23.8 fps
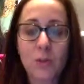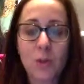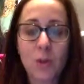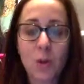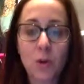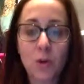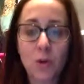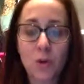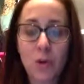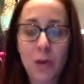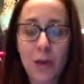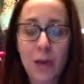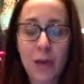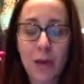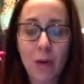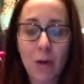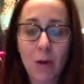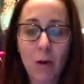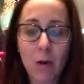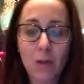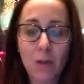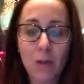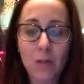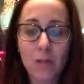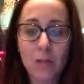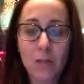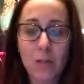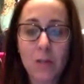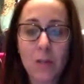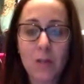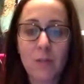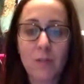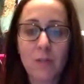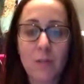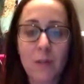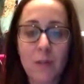Go check out all their
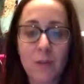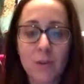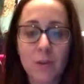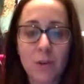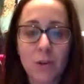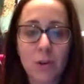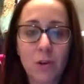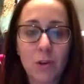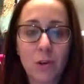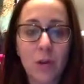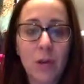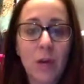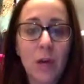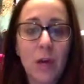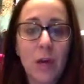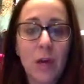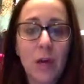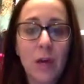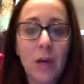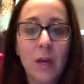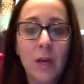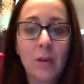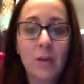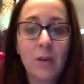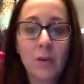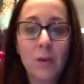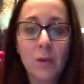stuff. Rachel, if